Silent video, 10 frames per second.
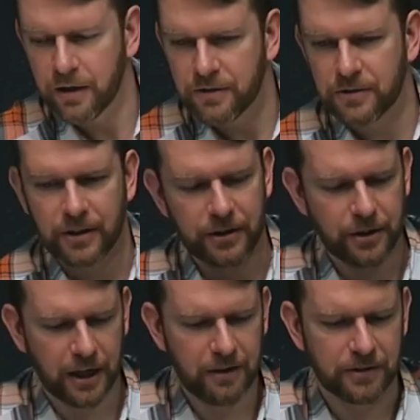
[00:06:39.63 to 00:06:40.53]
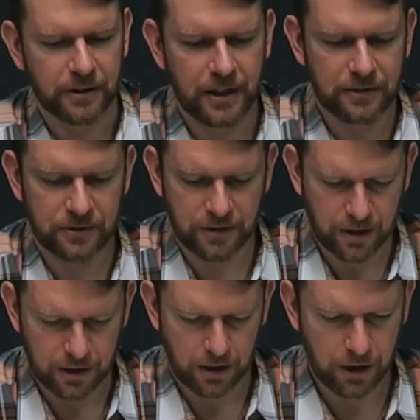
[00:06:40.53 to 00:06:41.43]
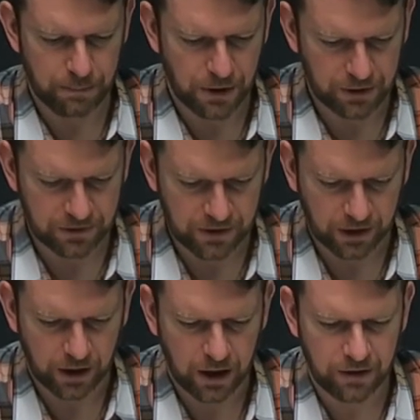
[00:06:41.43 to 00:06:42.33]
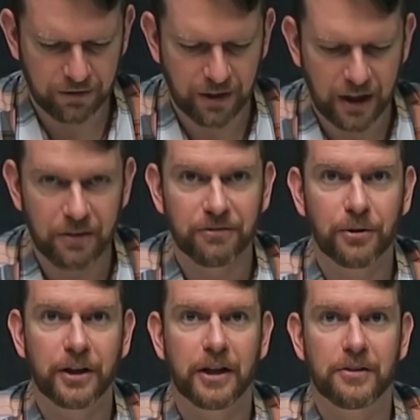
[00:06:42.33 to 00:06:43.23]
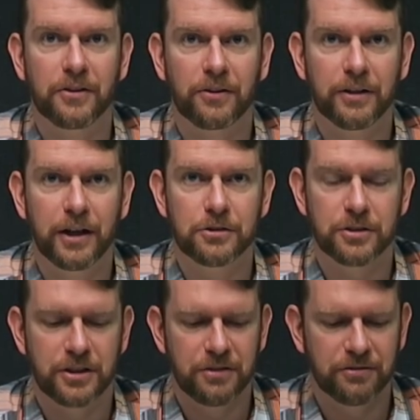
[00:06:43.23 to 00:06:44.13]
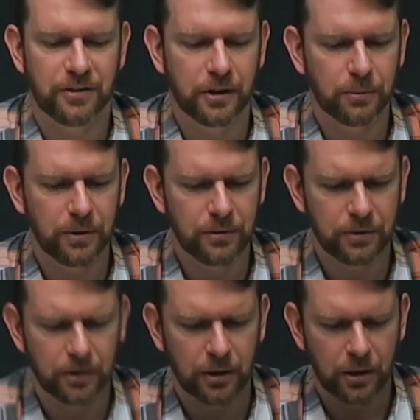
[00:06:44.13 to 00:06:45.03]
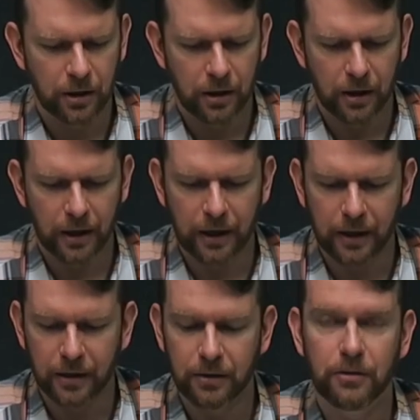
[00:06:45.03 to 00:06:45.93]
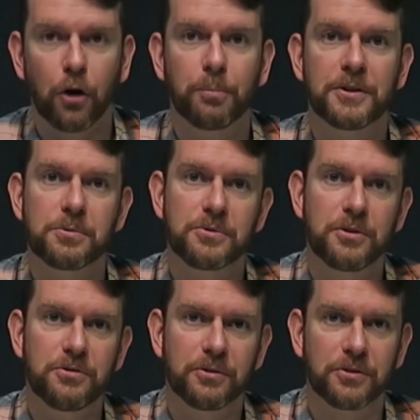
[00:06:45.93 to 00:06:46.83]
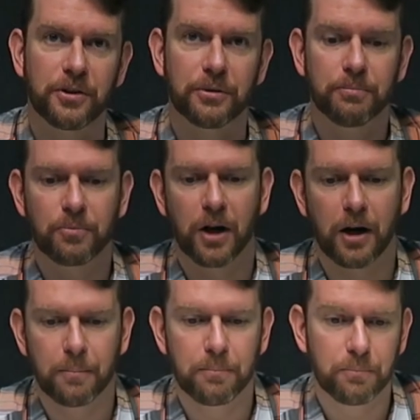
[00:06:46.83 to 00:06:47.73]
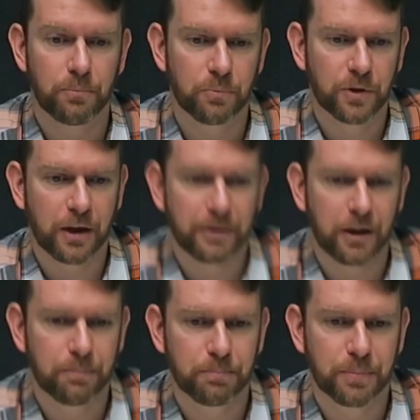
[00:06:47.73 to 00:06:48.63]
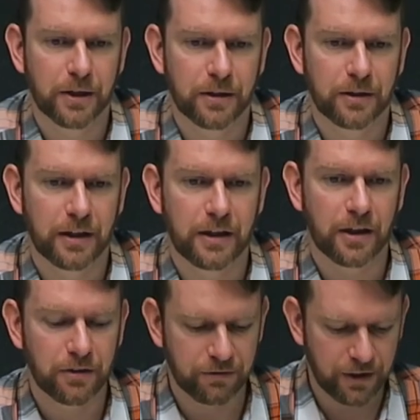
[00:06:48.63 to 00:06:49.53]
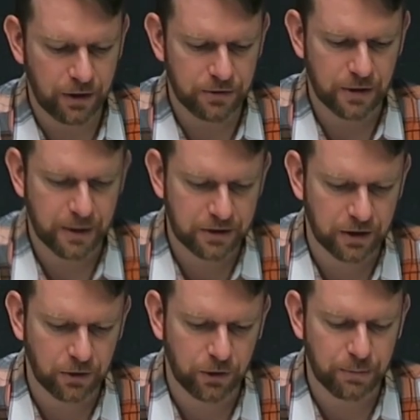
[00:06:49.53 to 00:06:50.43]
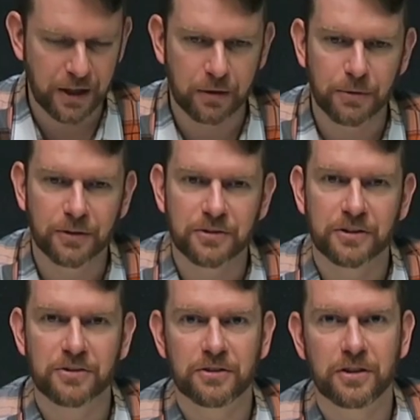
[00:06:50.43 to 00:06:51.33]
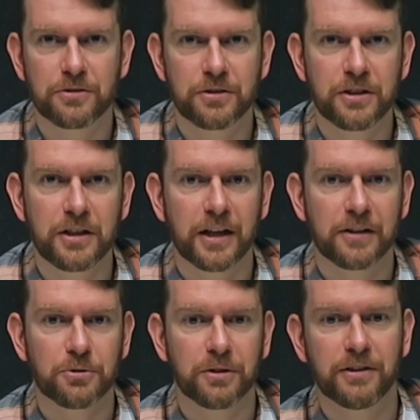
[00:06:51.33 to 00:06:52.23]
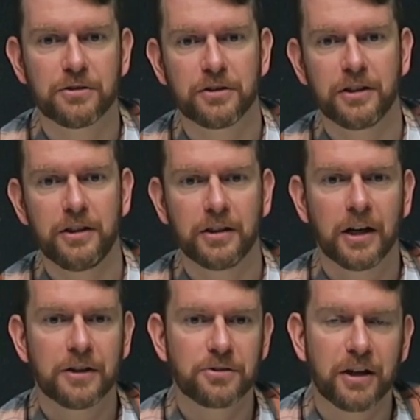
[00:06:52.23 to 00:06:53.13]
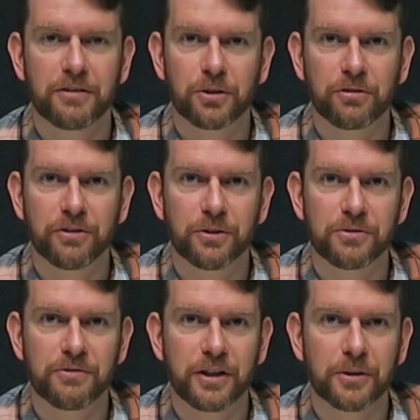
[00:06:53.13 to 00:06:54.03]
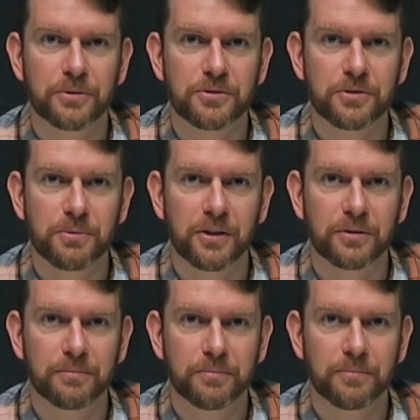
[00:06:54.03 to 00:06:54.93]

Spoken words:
So there you have it. That's unboxing of a FortiGate 300D firewall, and hope this was useful to you. Coming up in other videos, I'm actually going to be unboxing a 600D and a 1200D, so have a look for those videos as well.